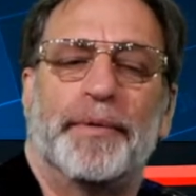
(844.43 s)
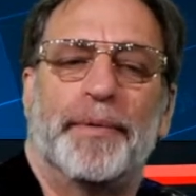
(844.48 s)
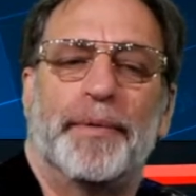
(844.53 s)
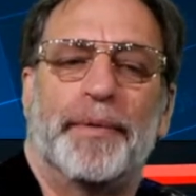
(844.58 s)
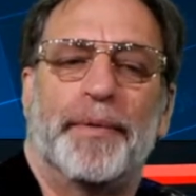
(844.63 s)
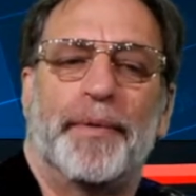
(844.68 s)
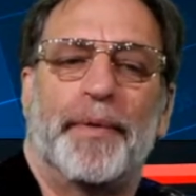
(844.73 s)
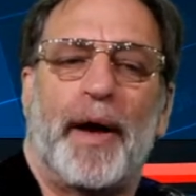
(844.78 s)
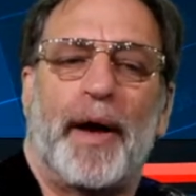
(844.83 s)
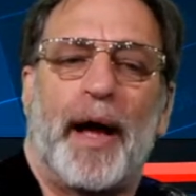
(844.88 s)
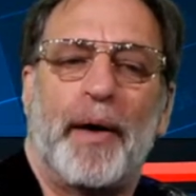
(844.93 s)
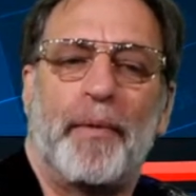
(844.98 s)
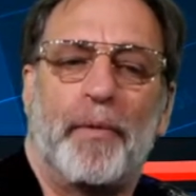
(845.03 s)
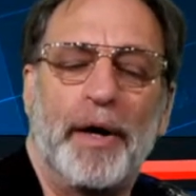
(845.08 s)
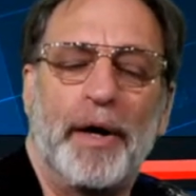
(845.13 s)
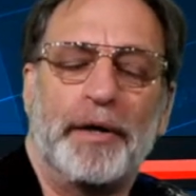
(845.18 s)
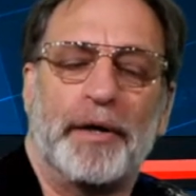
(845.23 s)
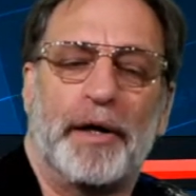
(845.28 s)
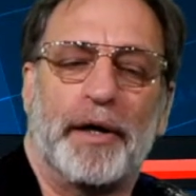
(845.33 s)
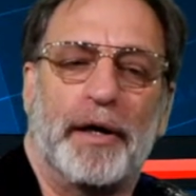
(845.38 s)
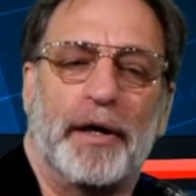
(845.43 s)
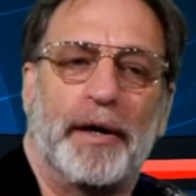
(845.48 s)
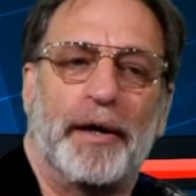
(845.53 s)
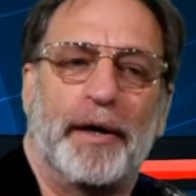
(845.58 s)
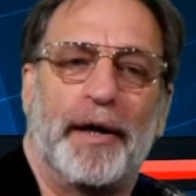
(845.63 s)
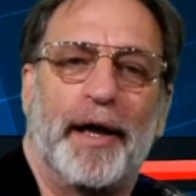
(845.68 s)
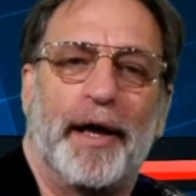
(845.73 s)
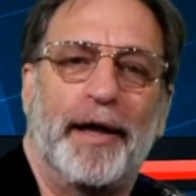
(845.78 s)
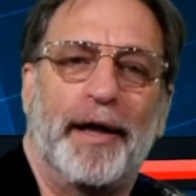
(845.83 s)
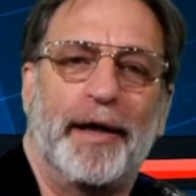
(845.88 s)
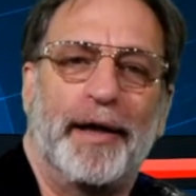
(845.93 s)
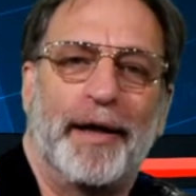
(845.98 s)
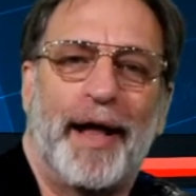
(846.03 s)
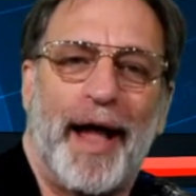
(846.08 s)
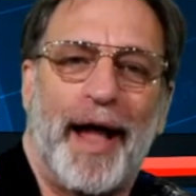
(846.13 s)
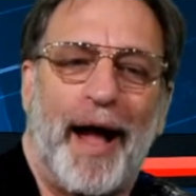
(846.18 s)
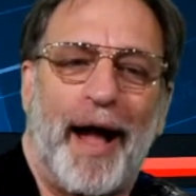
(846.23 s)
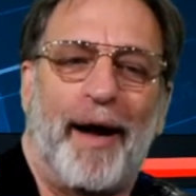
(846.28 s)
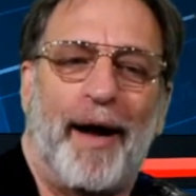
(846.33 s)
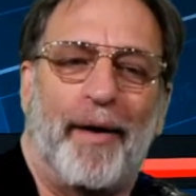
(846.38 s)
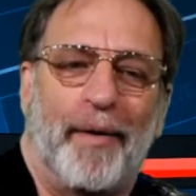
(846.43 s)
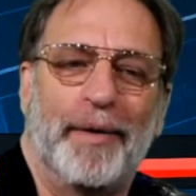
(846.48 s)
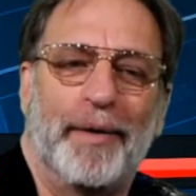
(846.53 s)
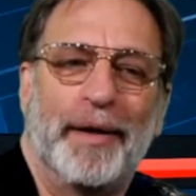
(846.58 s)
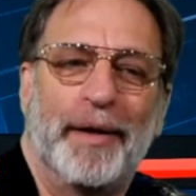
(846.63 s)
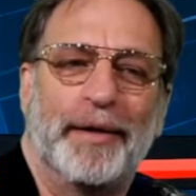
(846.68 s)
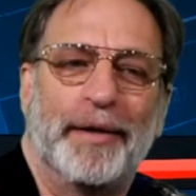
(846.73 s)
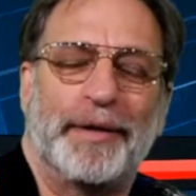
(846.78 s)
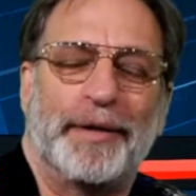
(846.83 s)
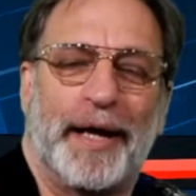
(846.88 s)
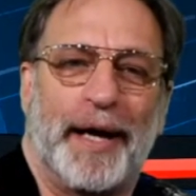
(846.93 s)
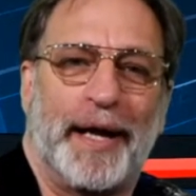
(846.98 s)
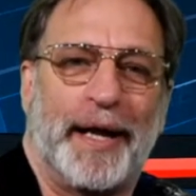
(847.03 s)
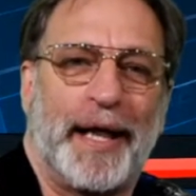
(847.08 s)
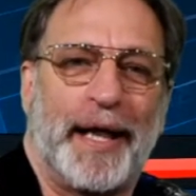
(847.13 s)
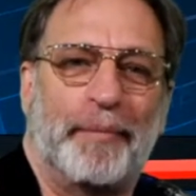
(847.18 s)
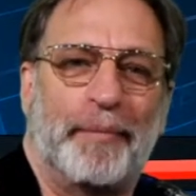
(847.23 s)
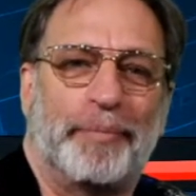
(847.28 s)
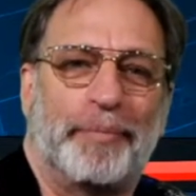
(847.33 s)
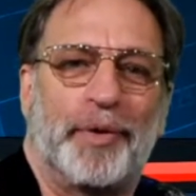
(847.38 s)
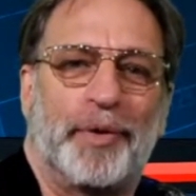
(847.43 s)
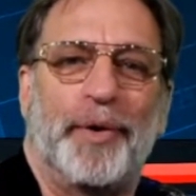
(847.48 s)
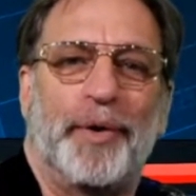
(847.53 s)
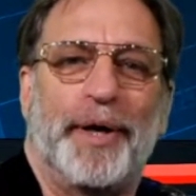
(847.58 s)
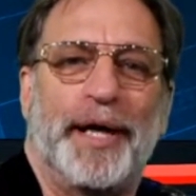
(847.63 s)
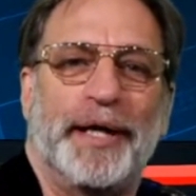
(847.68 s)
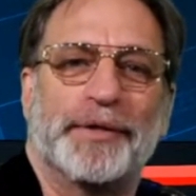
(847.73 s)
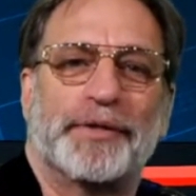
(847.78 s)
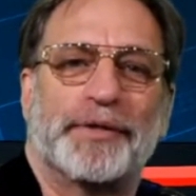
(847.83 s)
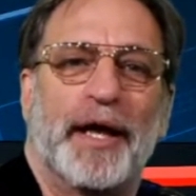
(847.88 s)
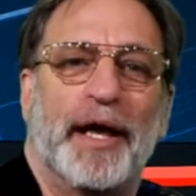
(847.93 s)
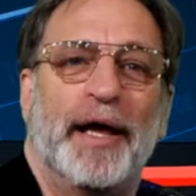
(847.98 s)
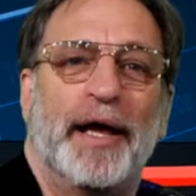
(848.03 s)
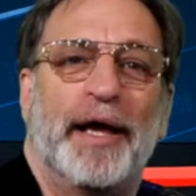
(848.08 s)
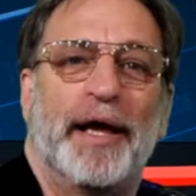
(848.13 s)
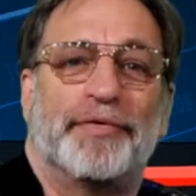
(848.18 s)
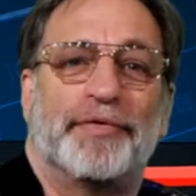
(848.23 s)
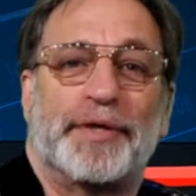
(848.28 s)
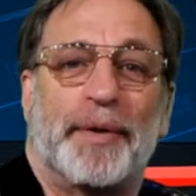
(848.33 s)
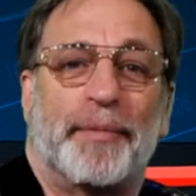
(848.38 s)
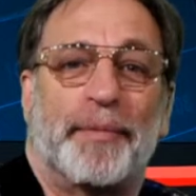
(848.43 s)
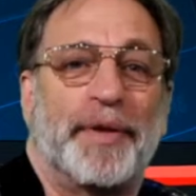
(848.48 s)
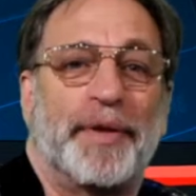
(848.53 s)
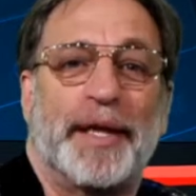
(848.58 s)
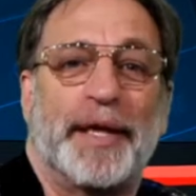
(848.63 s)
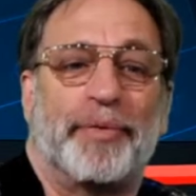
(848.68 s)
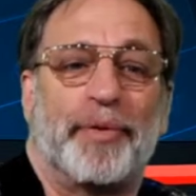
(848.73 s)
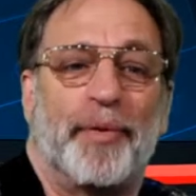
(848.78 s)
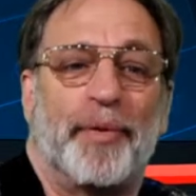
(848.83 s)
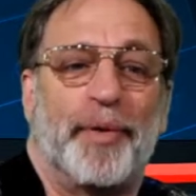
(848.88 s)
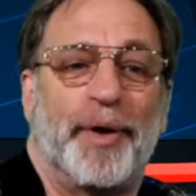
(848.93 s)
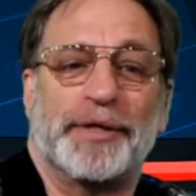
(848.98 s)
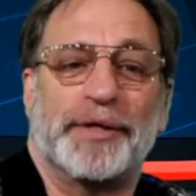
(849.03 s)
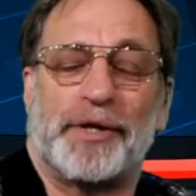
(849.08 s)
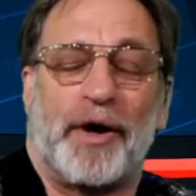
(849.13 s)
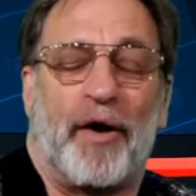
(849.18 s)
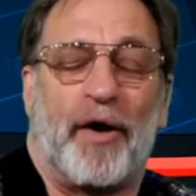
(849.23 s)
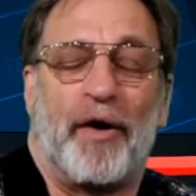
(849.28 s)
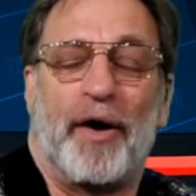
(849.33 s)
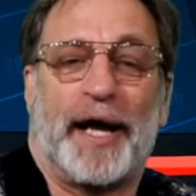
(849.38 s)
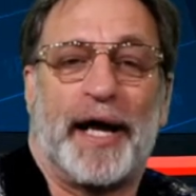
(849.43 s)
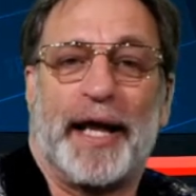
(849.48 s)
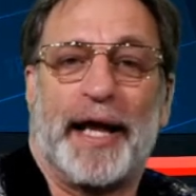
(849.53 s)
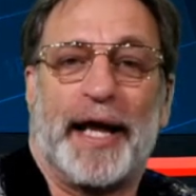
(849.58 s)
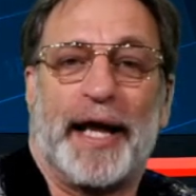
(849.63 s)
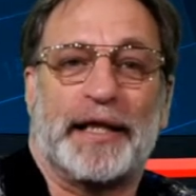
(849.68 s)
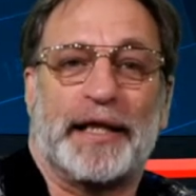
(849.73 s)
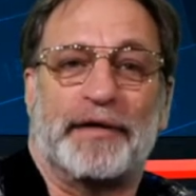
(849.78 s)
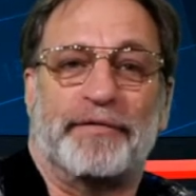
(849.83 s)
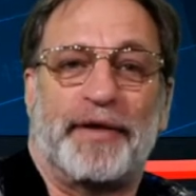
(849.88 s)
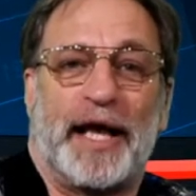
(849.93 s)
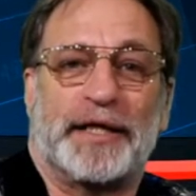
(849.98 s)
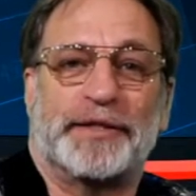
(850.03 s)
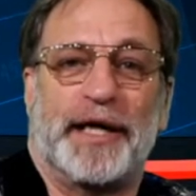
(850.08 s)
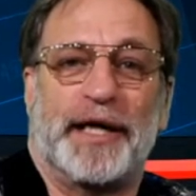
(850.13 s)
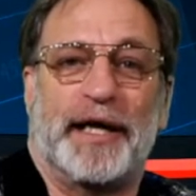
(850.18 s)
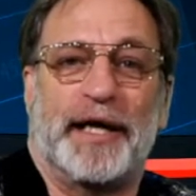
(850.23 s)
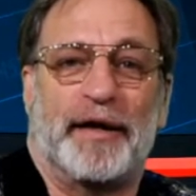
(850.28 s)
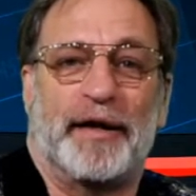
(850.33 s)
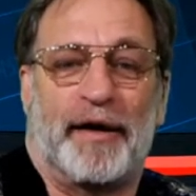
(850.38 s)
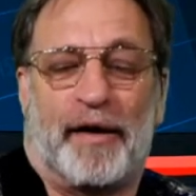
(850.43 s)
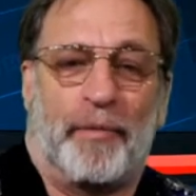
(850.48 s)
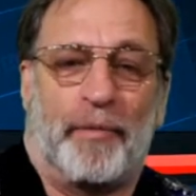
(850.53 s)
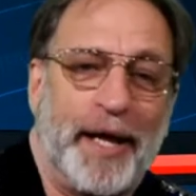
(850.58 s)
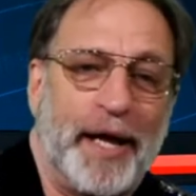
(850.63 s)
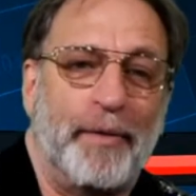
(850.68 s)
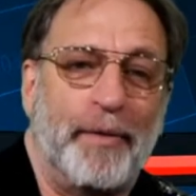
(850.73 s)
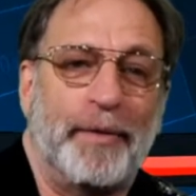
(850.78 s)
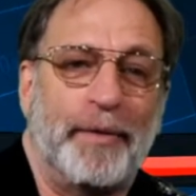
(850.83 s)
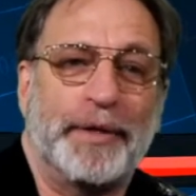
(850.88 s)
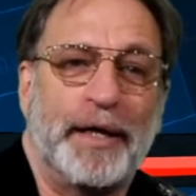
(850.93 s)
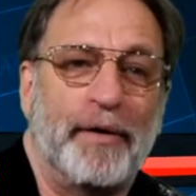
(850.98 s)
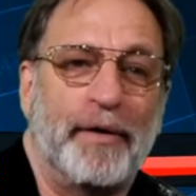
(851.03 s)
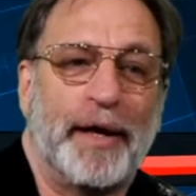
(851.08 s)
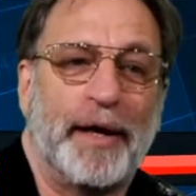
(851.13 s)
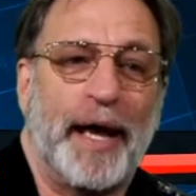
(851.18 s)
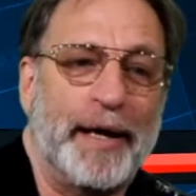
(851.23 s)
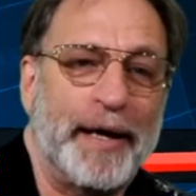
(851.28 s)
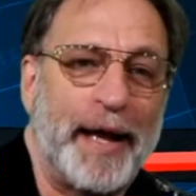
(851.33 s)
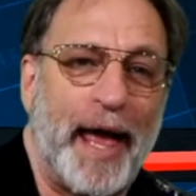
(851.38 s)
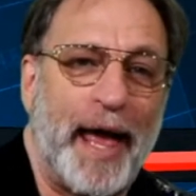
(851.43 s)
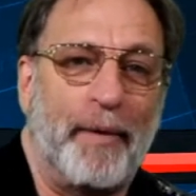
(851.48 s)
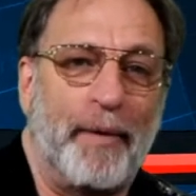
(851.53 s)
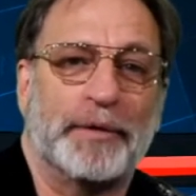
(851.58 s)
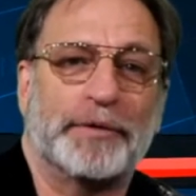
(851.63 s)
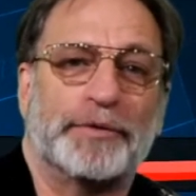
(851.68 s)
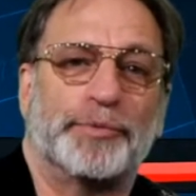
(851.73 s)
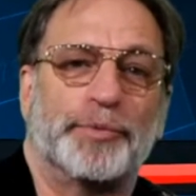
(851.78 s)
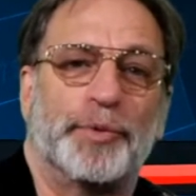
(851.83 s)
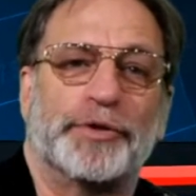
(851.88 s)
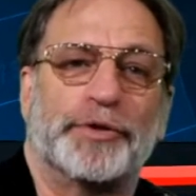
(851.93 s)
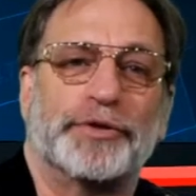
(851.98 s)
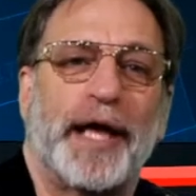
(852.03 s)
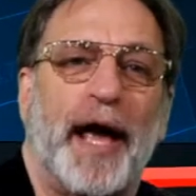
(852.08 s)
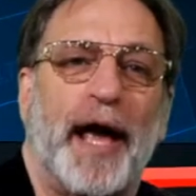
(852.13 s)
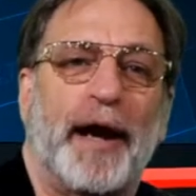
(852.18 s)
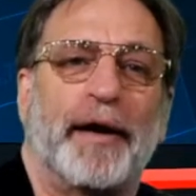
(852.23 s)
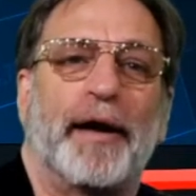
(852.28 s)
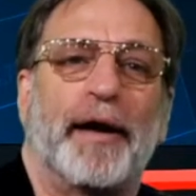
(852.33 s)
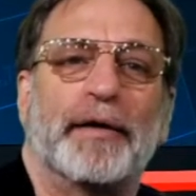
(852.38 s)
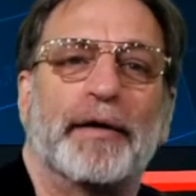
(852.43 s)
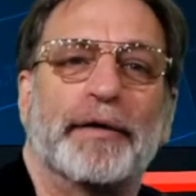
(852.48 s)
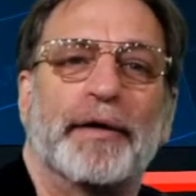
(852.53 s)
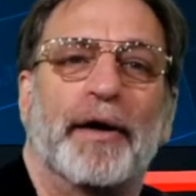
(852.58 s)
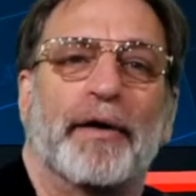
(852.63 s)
I wonder how they're going to get employees if some of the employees aren't going to get the vaccine. Are we going there again? Nah, we'll stay out of there. Okay.